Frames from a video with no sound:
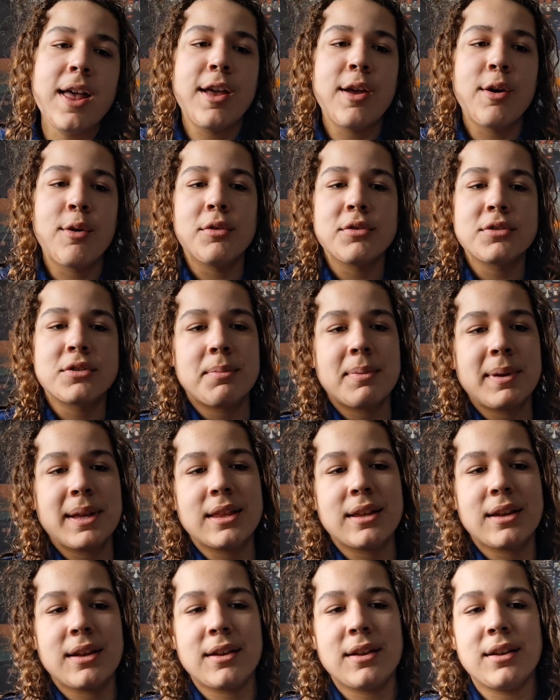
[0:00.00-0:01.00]
It'll also be
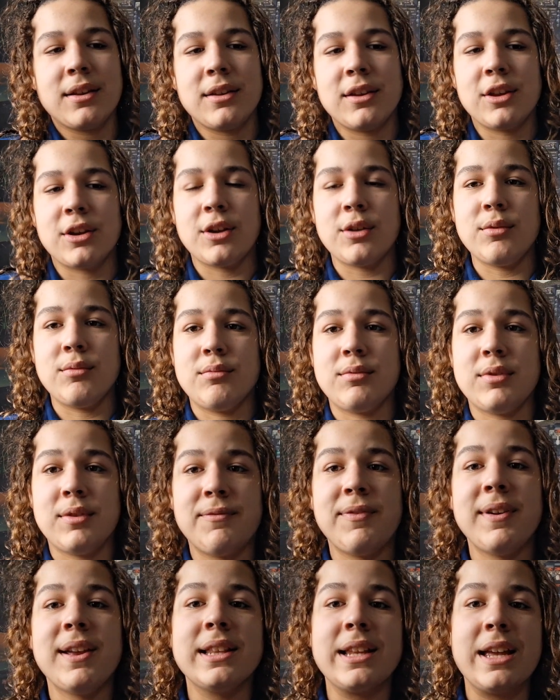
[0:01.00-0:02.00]
the, the
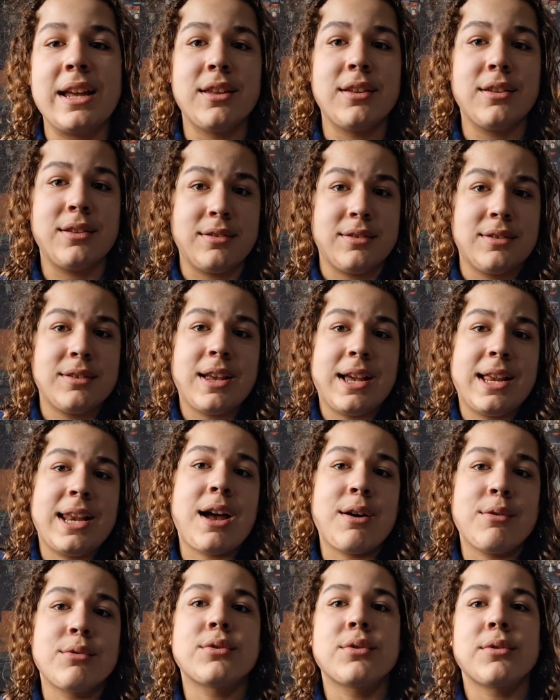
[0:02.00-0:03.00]
thing that
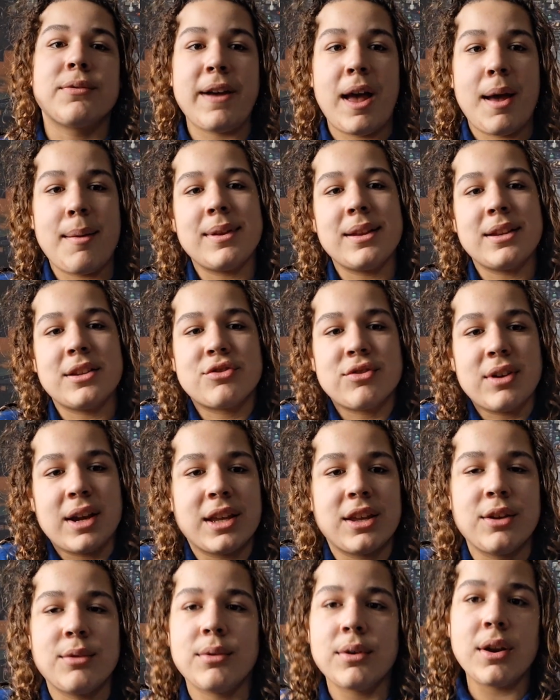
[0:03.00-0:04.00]
allows your family to
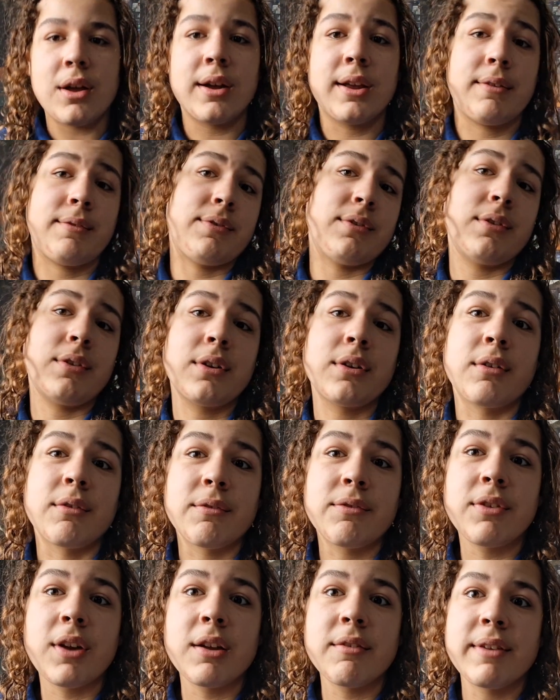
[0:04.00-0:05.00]
track you online
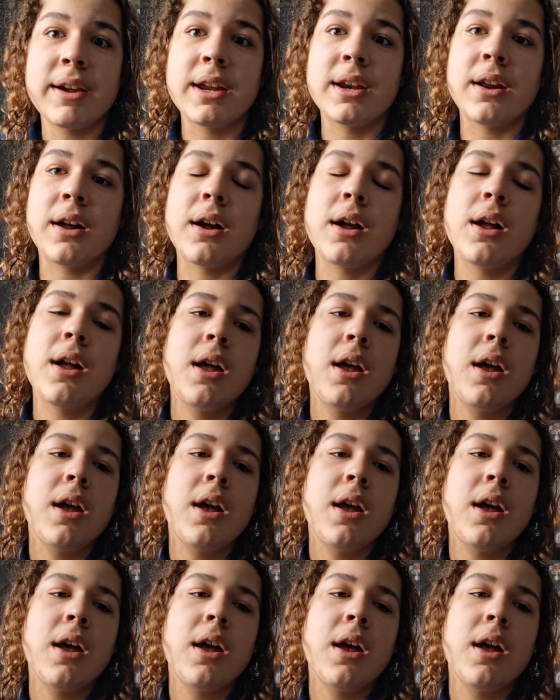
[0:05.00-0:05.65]
on Flight Radar.